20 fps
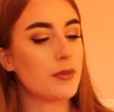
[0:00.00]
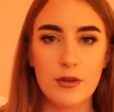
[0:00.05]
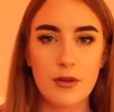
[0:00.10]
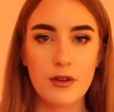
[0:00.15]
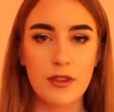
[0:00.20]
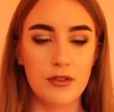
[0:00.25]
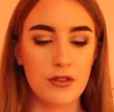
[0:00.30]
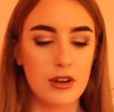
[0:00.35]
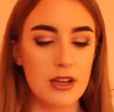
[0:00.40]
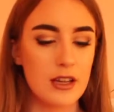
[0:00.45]
2
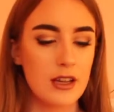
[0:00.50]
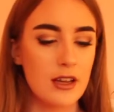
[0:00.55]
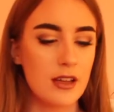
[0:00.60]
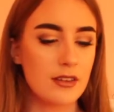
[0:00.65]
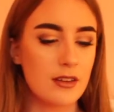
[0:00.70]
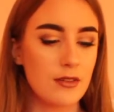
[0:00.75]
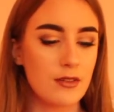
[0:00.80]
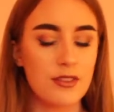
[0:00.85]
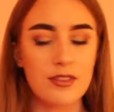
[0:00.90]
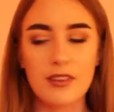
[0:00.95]
or 3
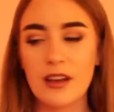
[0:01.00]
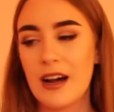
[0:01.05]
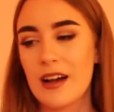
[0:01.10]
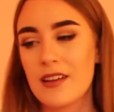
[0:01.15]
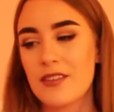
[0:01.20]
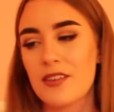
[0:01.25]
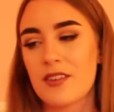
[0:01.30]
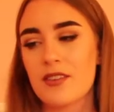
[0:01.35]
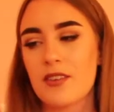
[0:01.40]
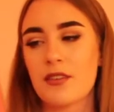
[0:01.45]
different
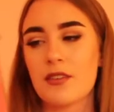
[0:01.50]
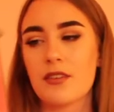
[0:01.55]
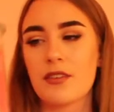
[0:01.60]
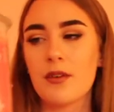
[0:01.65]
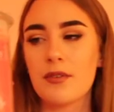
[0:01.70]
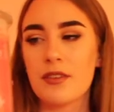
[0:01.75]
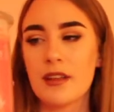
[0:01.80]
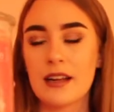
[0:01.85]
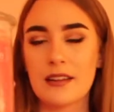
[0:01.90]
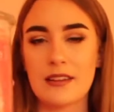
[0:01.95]
sizes, so there's
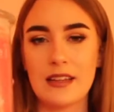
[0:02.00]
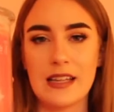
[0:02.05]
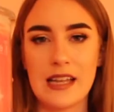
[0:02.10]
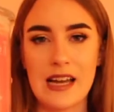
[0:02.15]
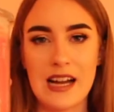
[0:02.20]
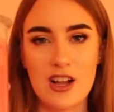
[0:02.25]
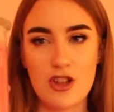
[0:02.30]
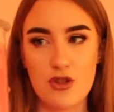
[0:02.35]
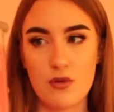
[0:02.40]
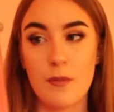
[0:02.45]
also the
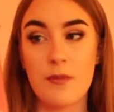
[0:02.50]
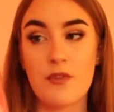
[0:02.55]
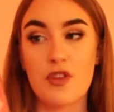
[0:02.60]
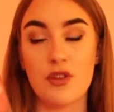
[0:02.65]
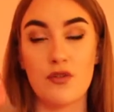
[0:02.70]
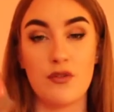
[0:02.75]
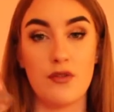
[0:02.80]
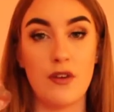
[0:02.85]
large one, which is